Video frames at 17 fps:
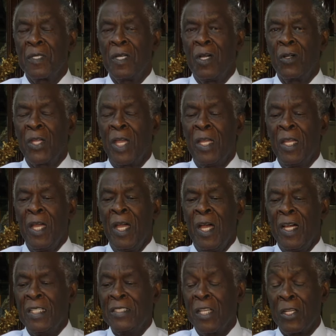Okay,
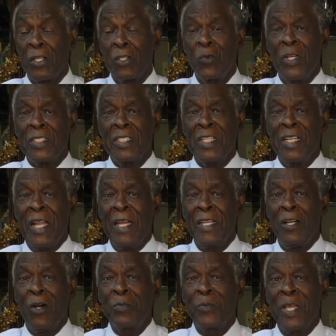that's a good question, and I
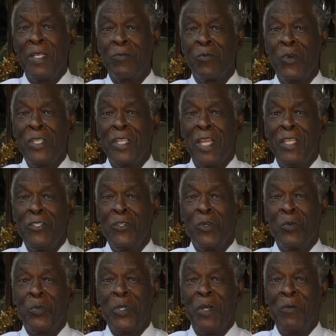hope that one day
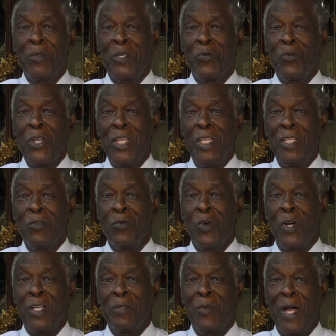you'll be able to read
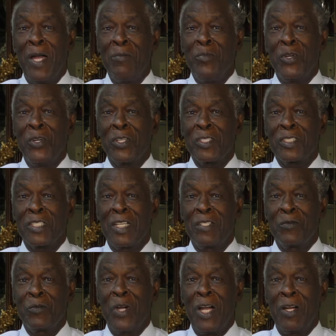one of my books
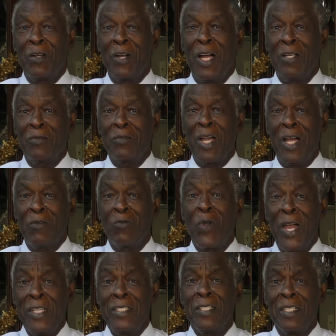where I
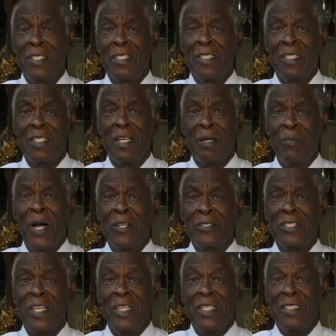write
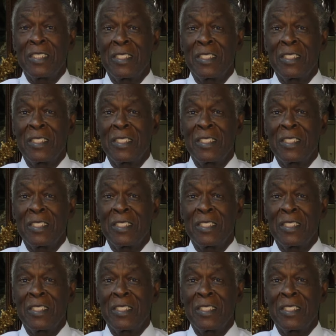about this.